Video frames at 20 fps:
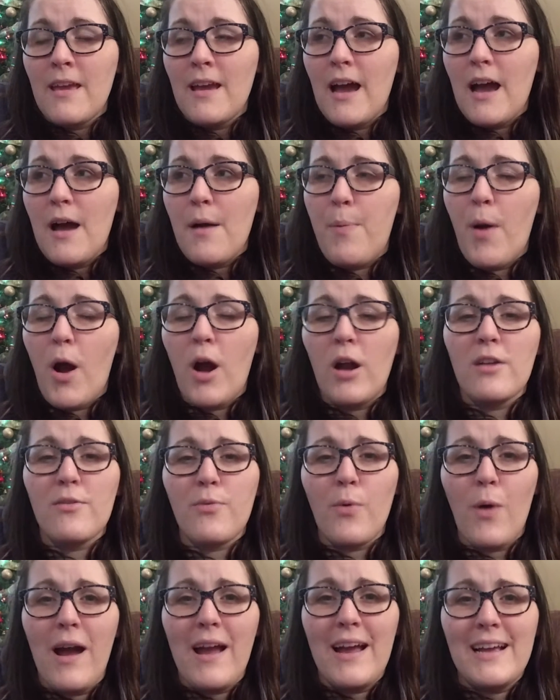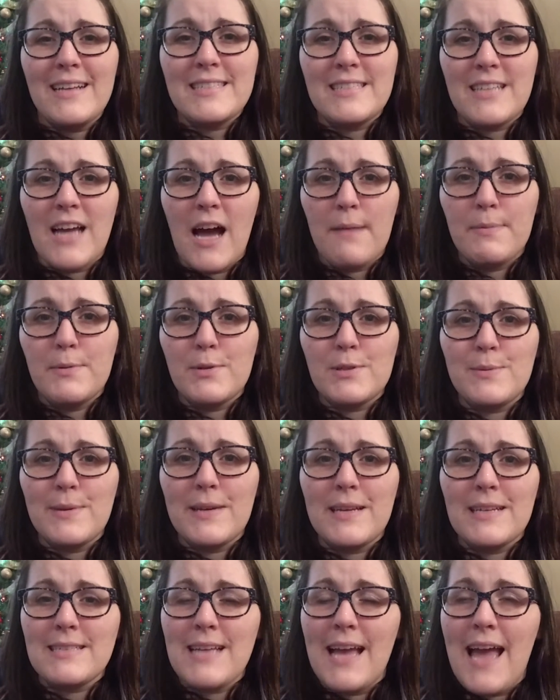a part of why I stopped was
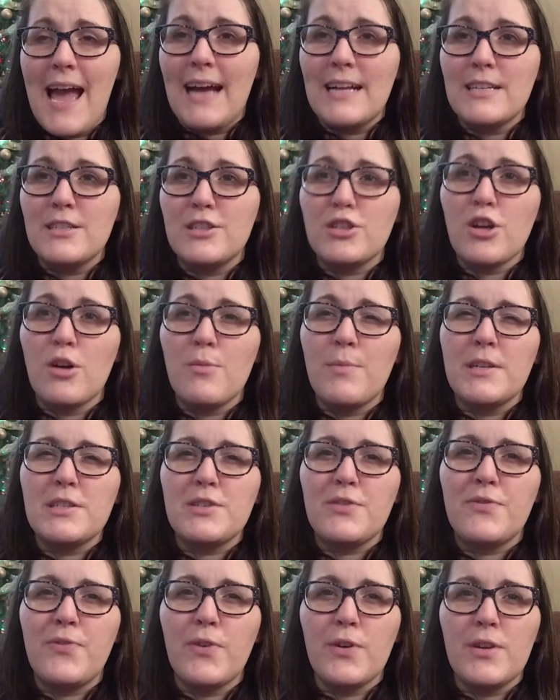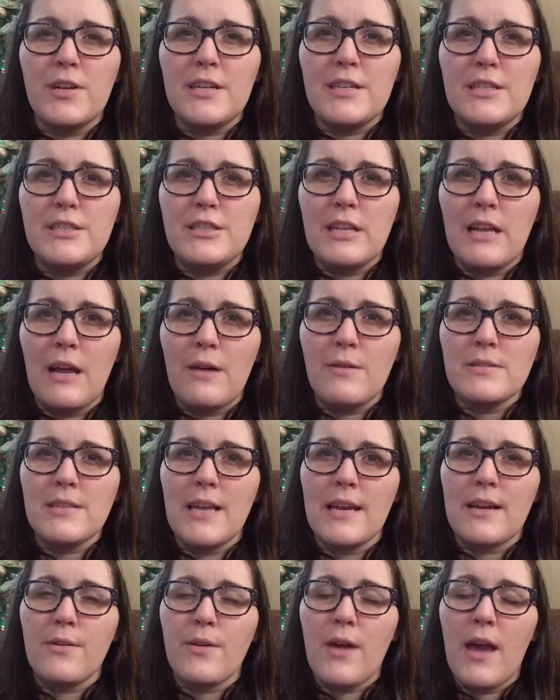because I had so much footage and I was
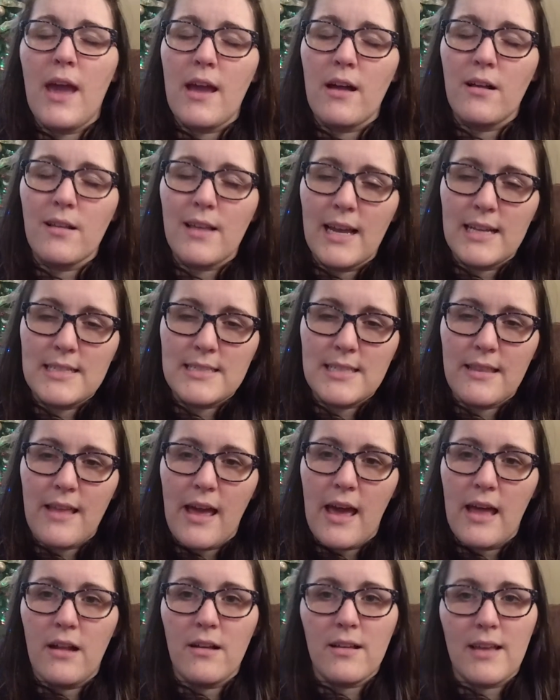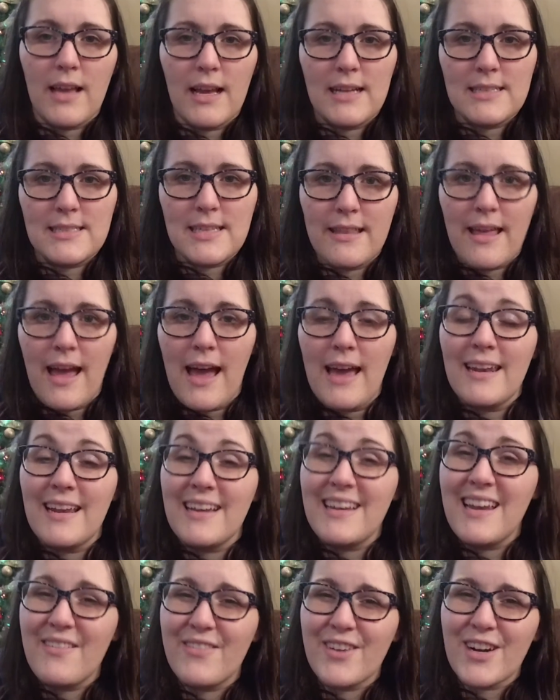like, okay, I'll get to that, and I
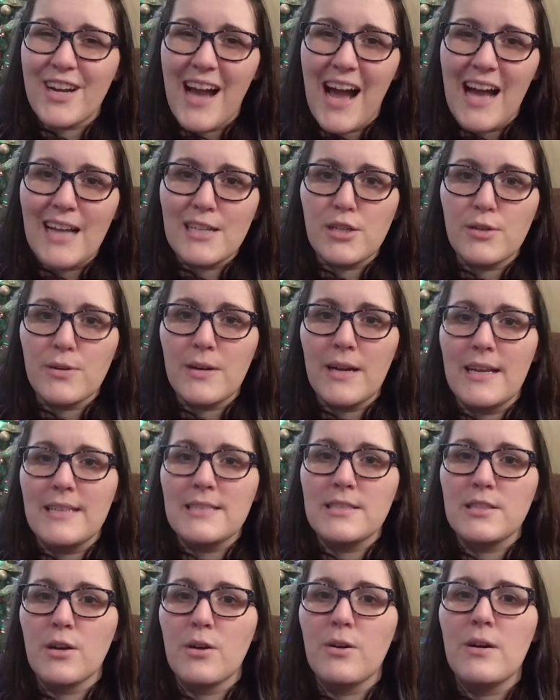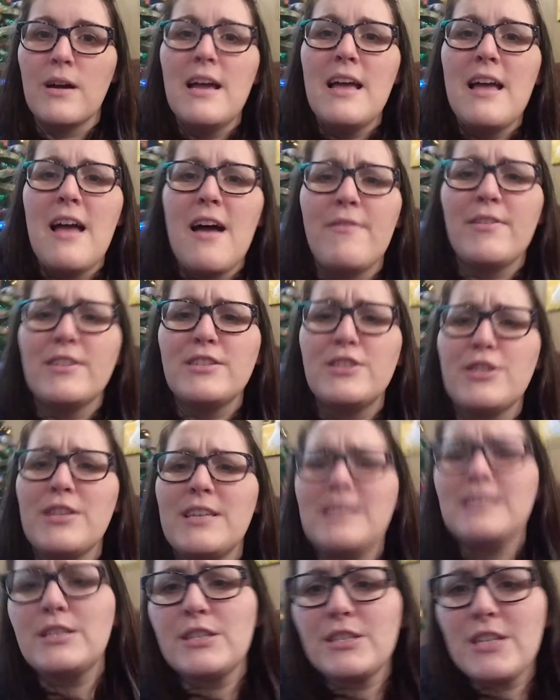never got to it, and so eventually
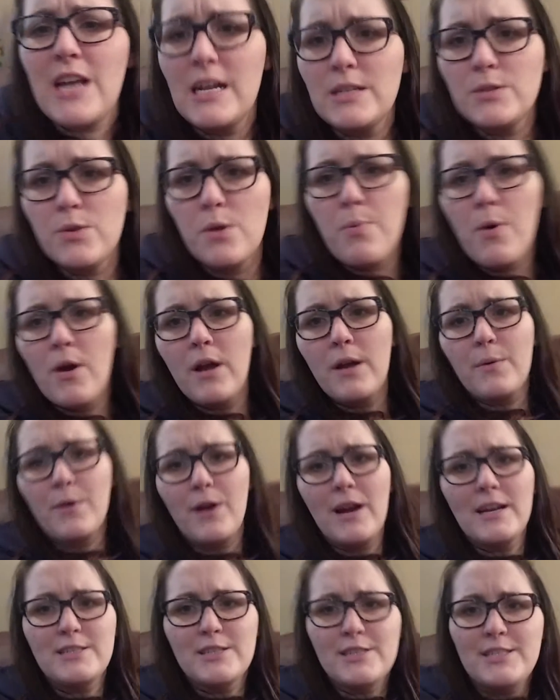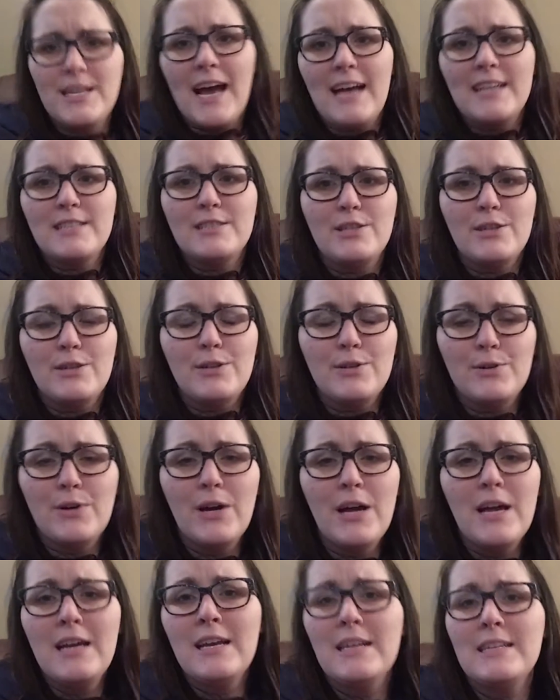it just got to a point where I just had to
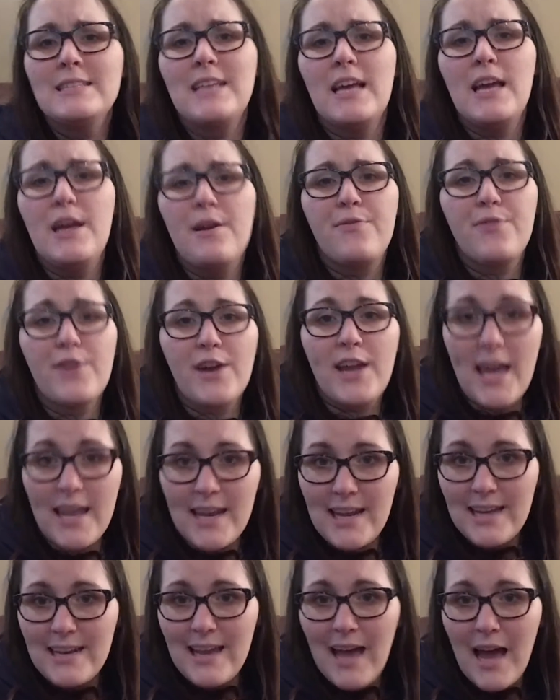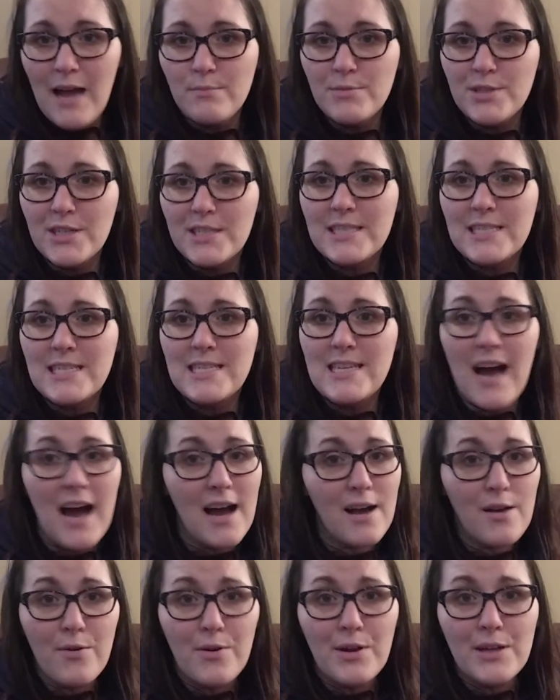say, forget it, I'm just
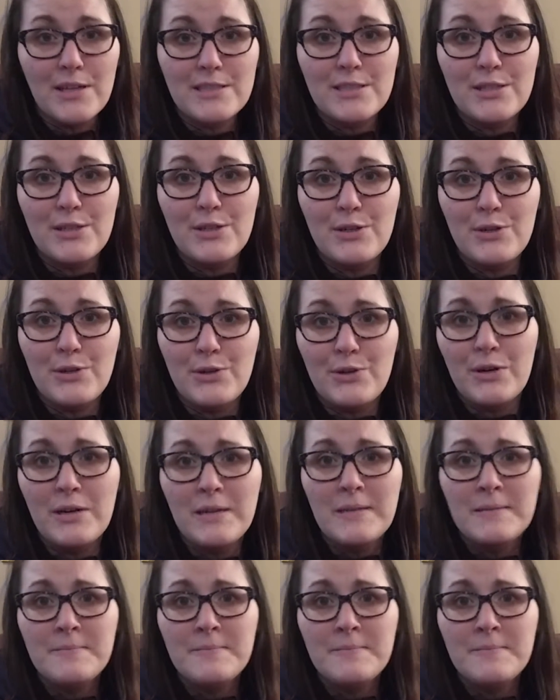not going to